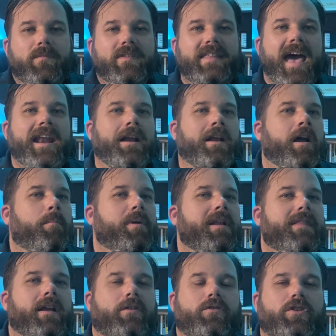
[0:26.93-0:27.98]
data company
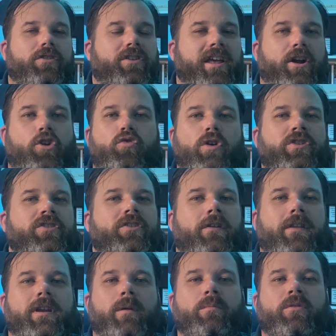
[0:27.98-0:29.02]
that just kind of crunches all
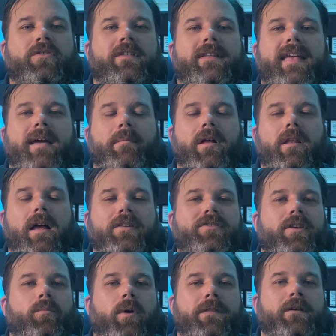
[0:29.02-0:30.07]
the numbers in the MLS
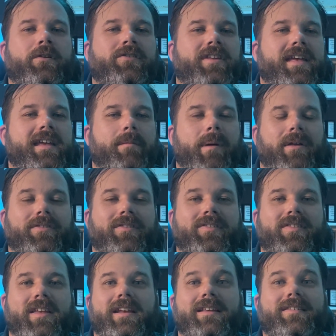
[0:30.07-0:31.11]
and what they're saying about
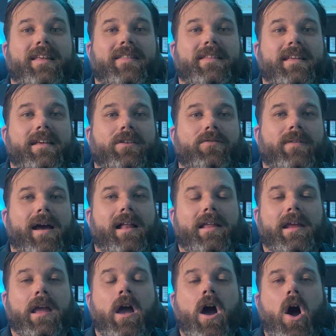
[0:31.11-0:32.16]
cities in the East
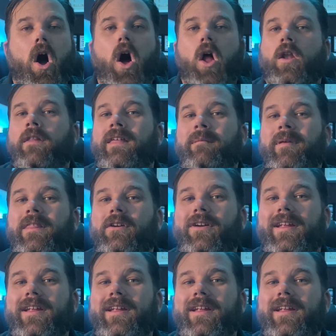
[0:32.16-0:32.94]
Valley. All of them in their